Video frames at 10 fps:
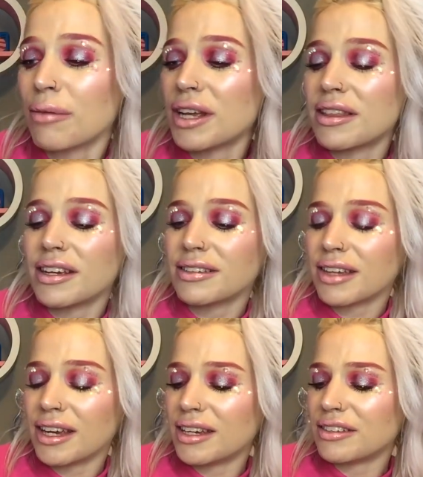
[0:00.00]
I mean, this
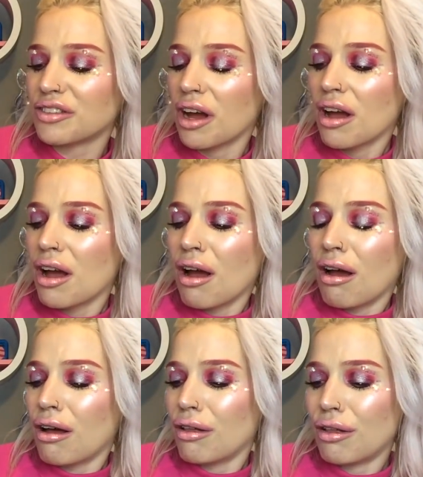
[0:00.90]
is
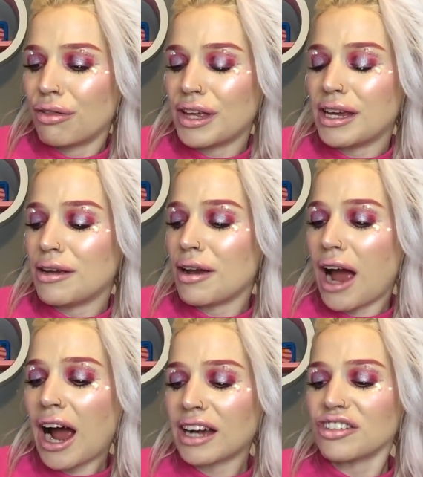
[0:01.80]
the
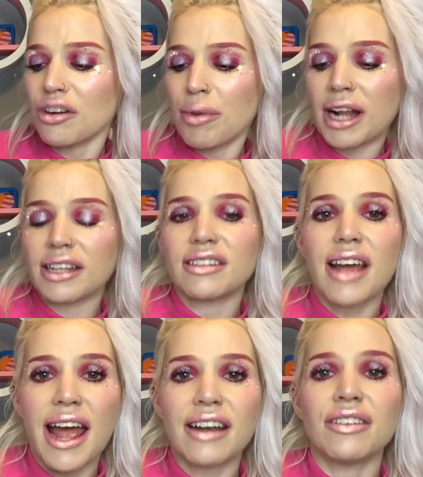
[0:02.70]
eyeshadow palette
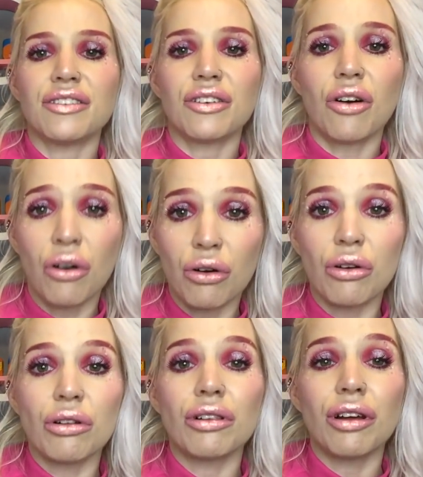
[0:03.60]
to end
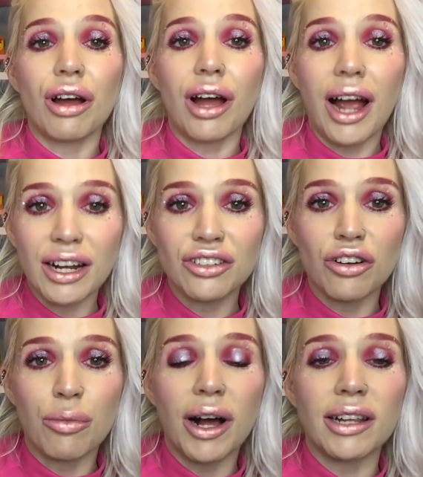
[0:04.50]
all
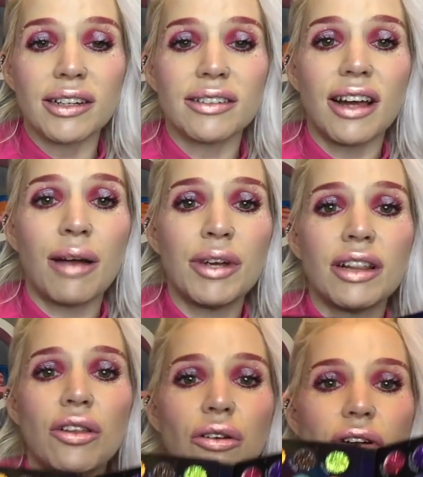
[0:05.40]
eyeshadow palettes. I
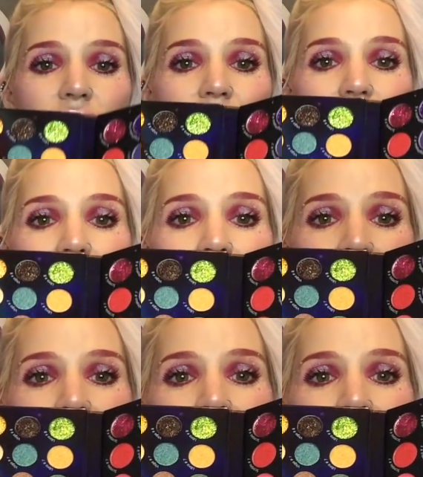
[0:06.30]
mean, look at